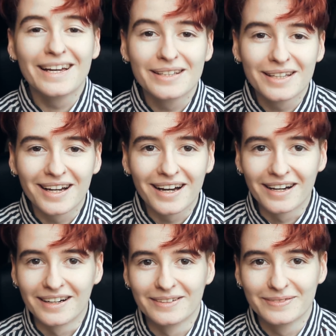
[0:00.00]
uh,
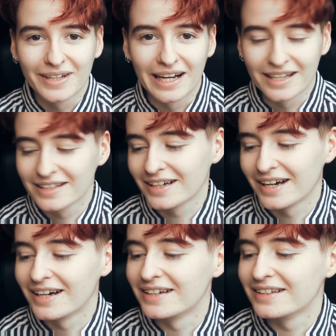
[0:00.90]
uh I,
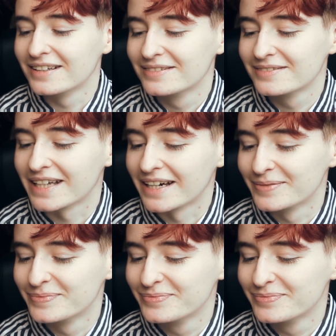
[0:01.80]
I, yeah.